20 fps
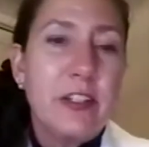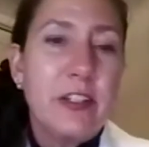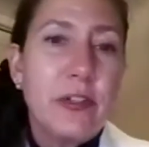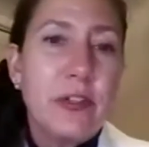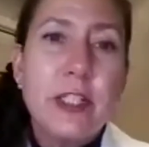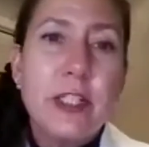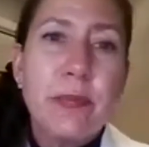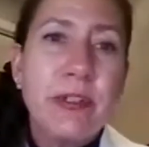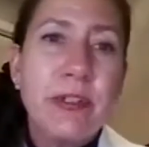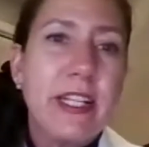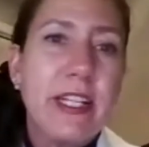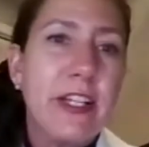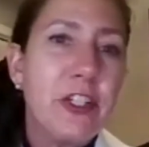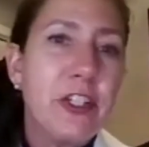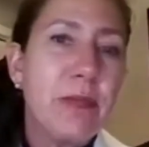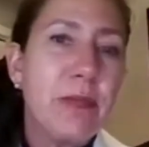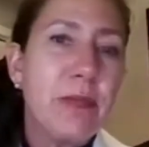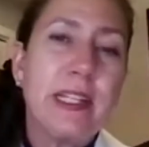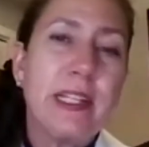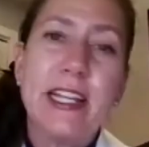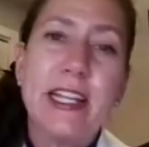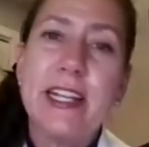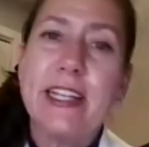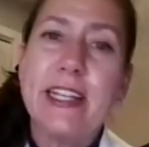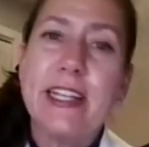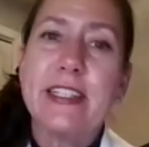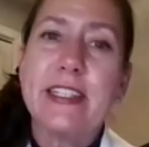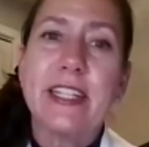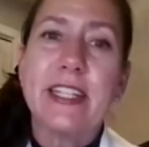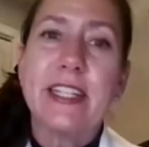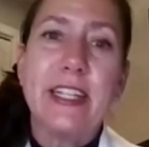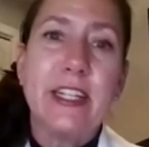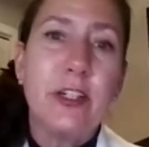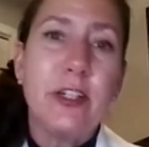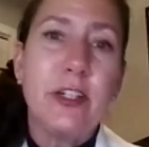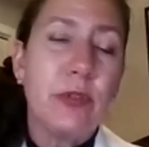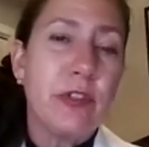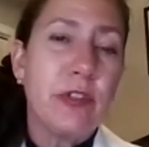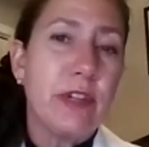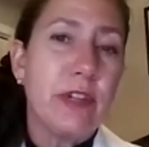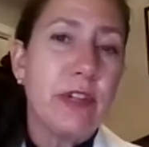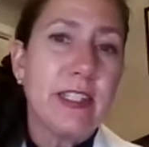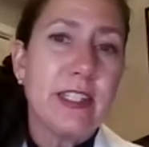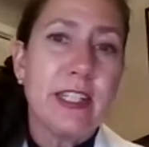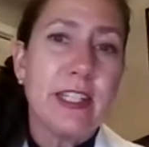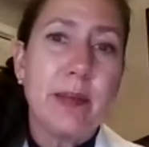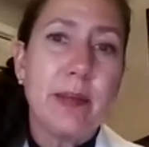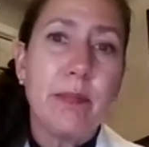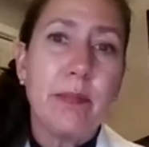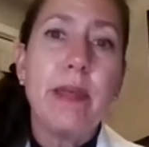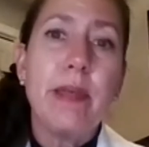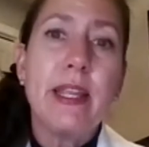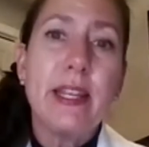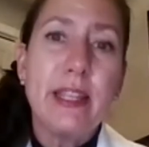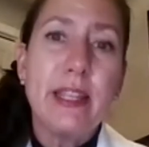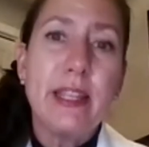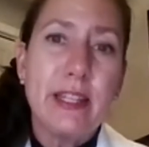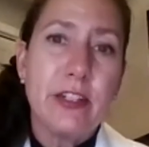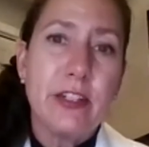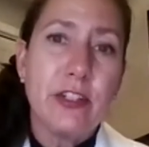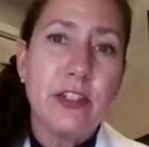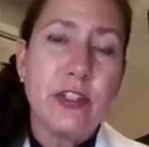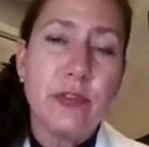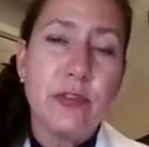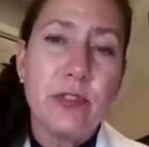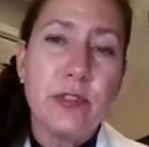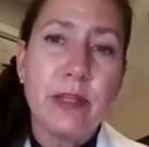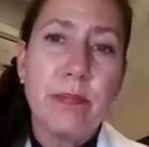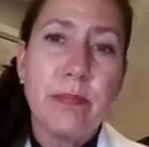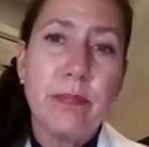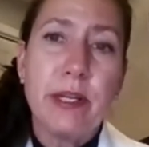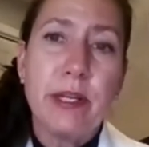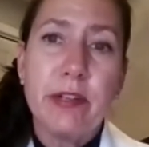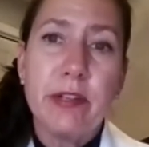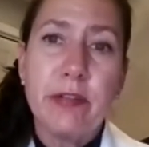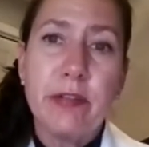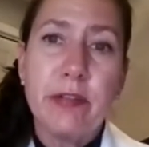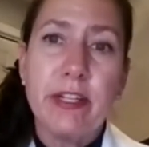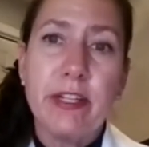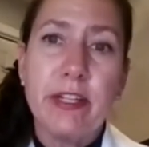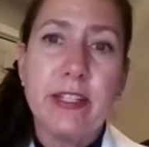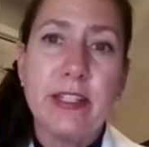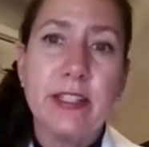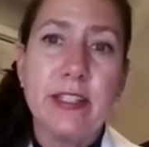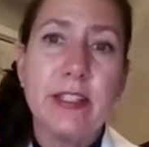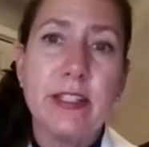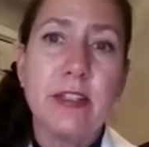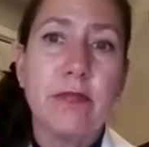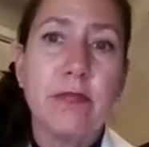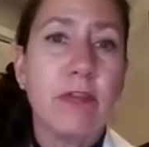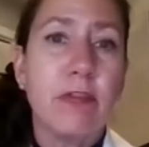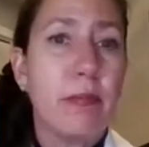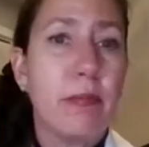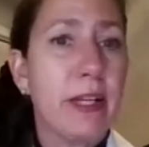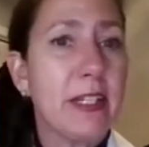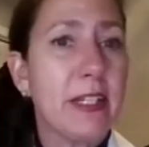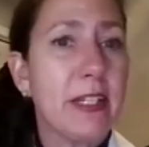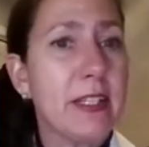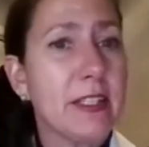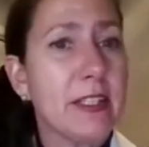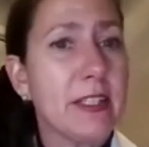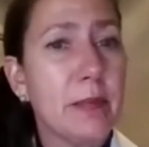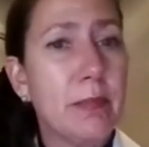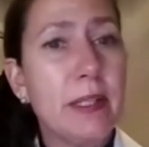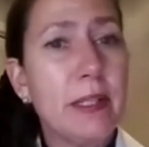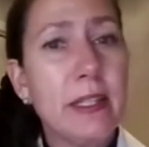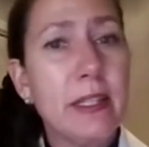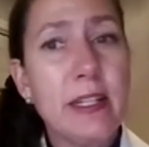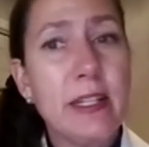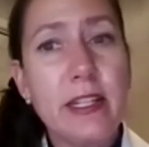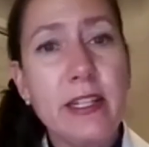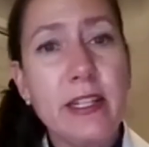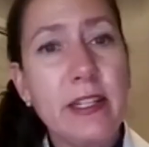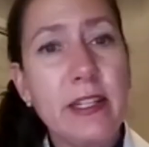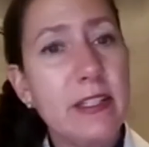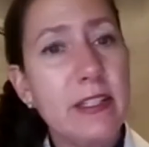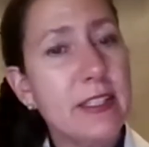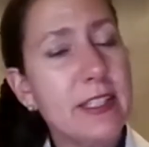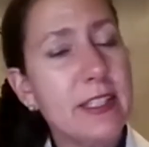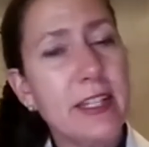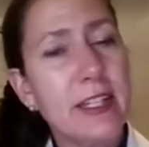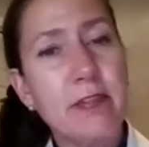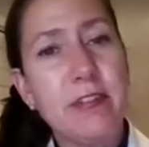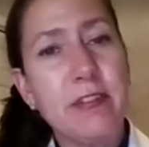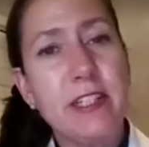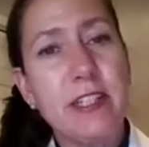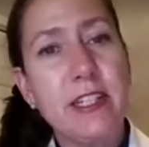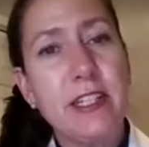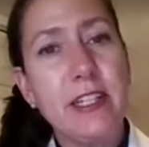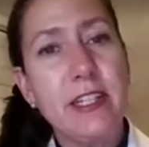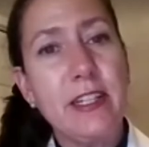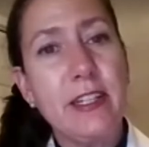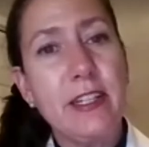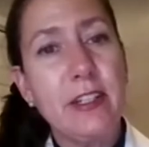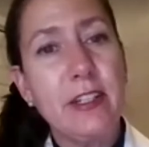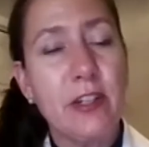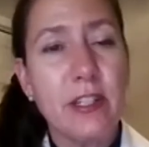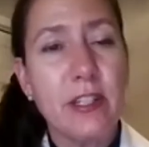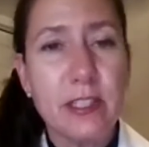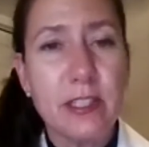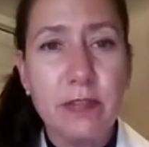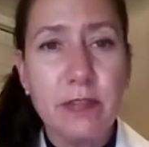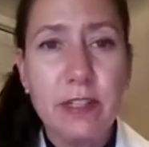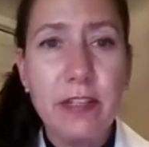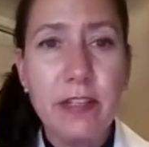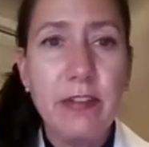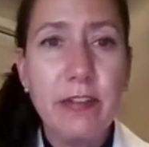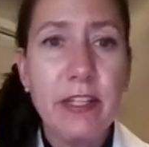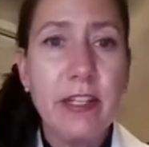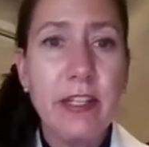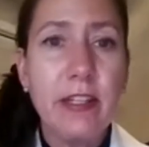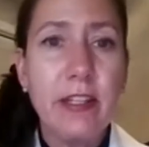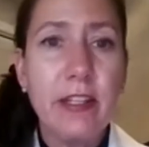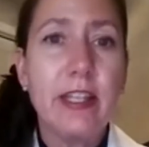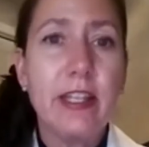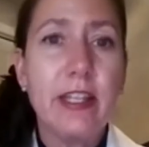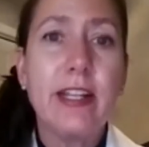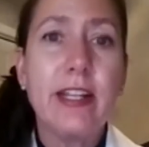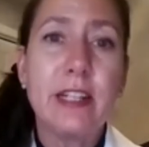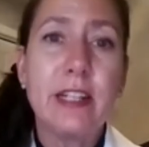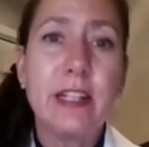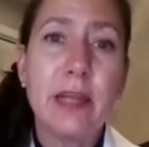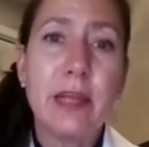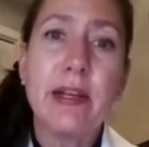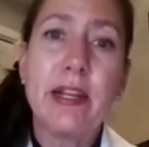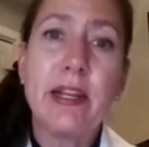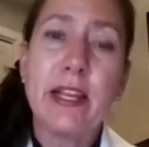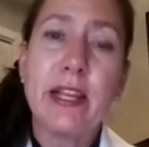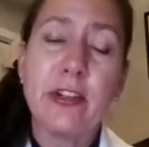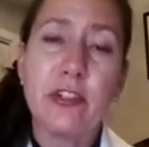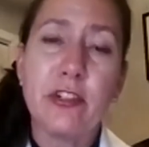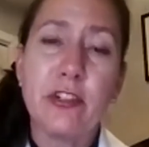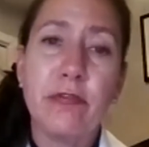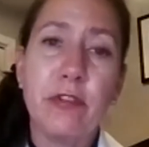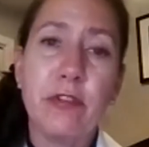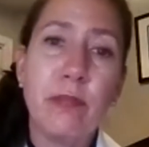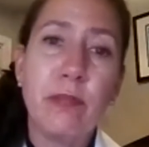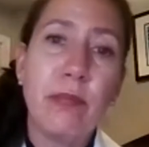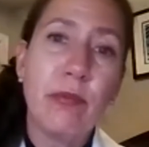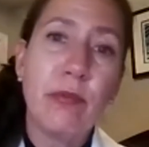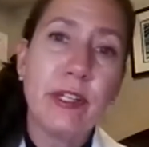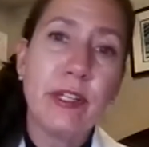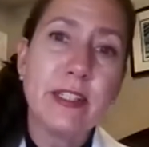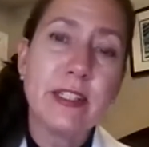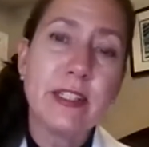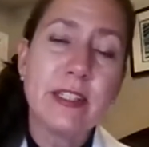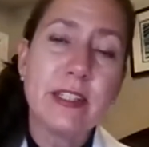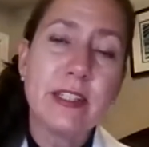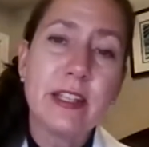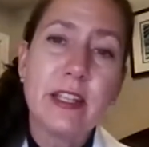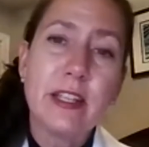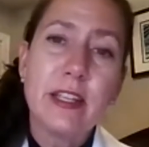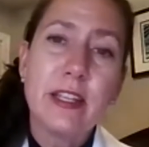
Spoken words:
Transportation planning is key to addressing many issues that Barrie faces, from accessibility, safety, cost of living, and climate action viewpoints.